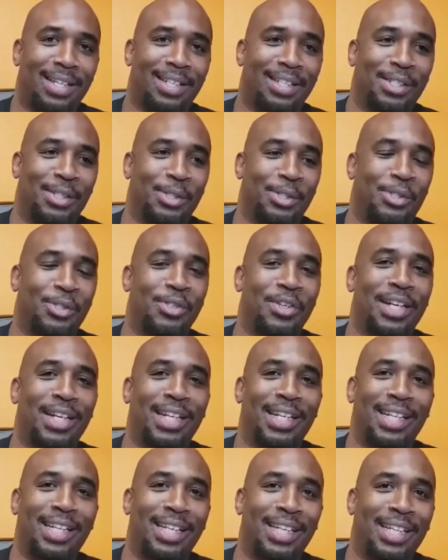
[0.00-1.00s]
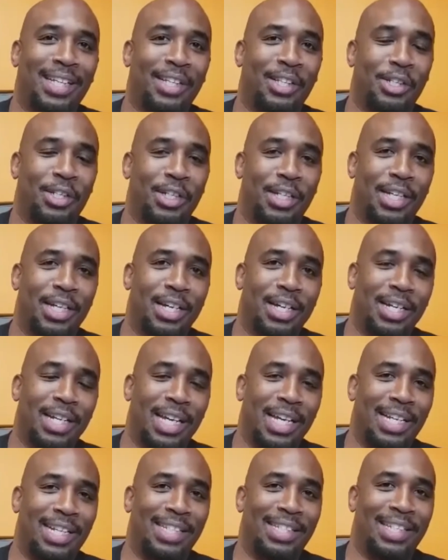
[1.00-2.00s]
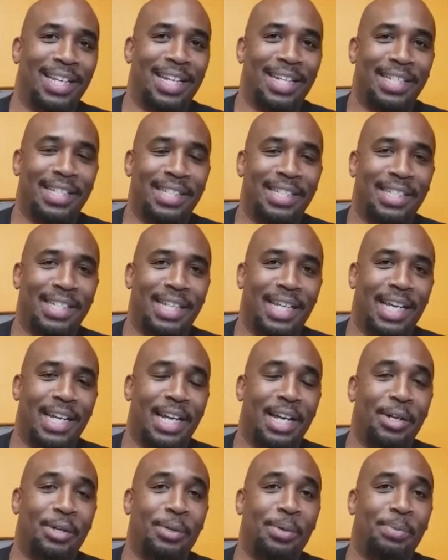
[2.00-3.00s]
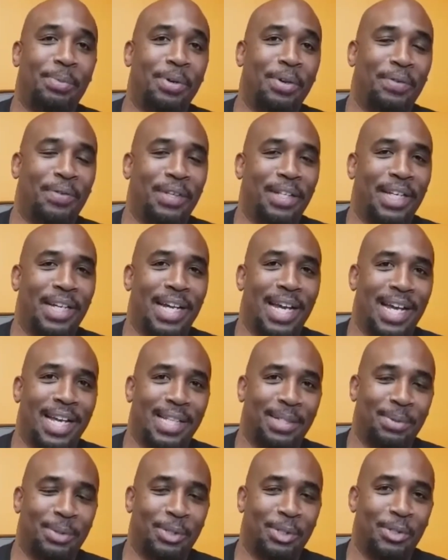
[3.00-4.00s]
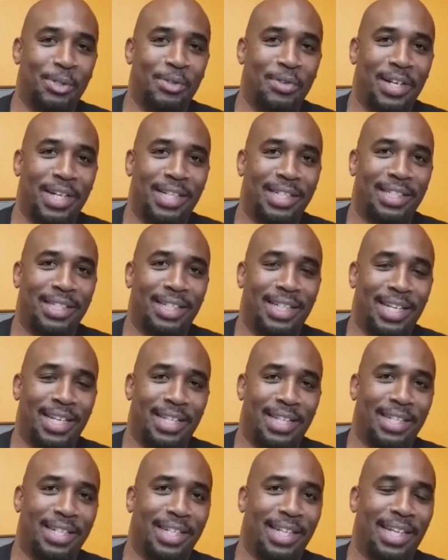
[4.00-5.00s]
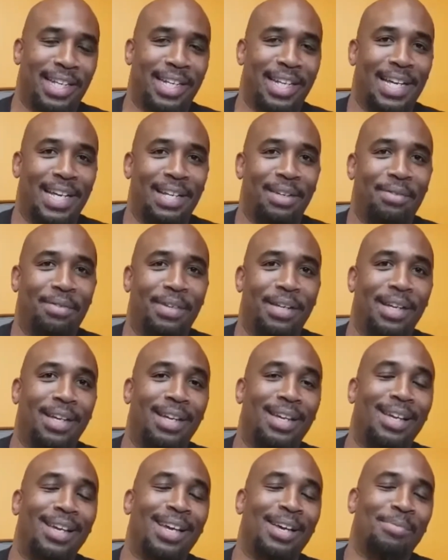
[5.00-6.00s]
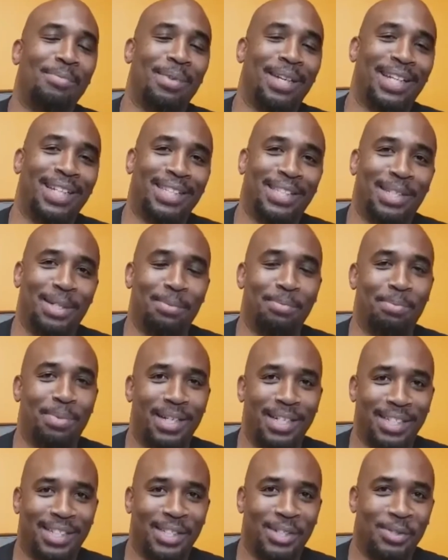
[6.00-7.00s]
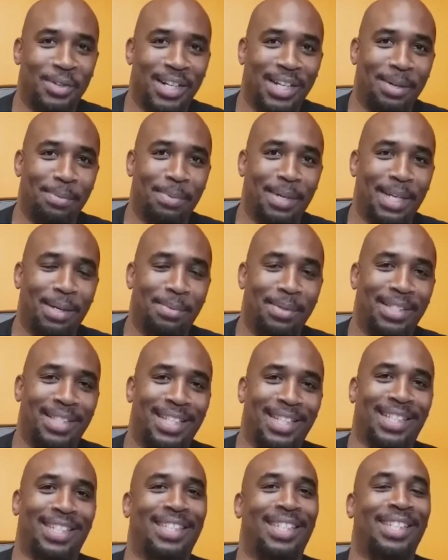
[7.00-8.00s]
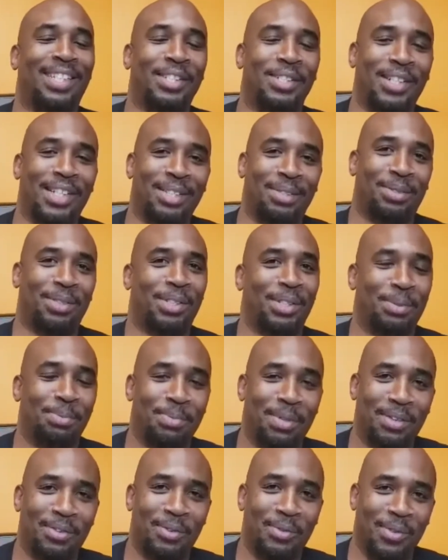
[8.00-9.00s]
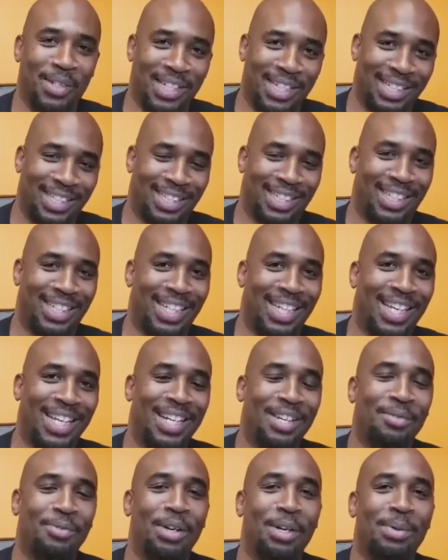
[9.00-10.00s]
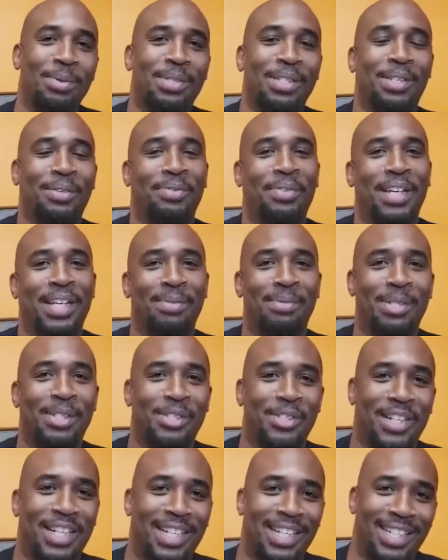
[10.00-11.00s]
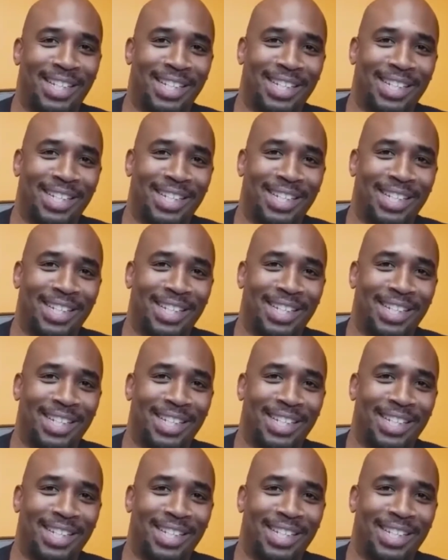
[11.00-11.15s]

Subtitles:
To Trey, you're young and intelligent, and I know that both of you guys will do great together in life and make us a bunch of grandbabies, because I know that's what your mother wants. Welcome to the family, Trey.